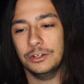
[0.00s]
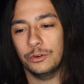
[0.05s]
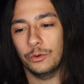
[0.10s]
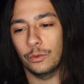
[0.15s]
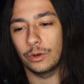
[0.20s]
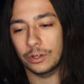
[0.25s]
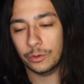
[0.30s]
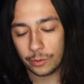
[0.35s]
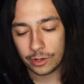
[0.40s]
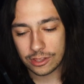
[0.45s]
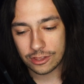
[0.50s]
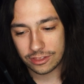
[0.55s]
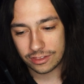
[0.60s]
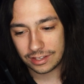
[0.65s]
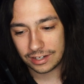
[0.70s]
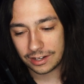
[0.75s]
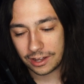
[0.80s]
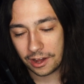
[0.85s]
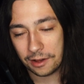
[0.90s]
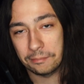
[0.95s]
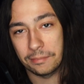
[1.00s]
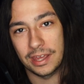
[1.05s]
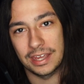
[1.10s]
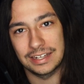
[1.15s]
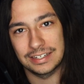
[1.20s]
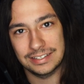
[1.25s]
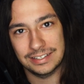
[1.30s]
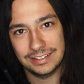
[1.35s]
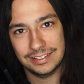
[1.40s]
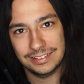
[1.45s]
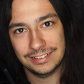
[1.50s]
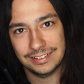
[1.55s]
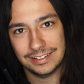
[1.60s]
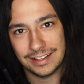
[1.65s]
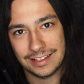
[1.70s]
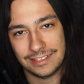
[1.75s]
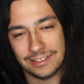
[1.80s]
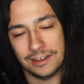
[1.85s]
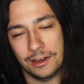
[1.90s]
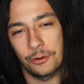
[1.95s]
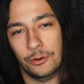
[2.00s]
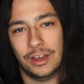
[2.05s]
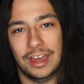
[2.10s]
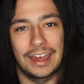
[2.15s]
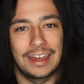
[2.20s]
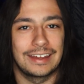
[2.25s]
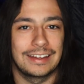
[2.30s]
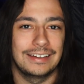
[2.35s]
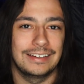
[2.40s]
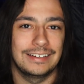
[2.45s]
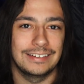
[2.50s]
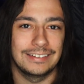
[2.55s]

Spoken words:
when do we just need to cut bait and say, okay,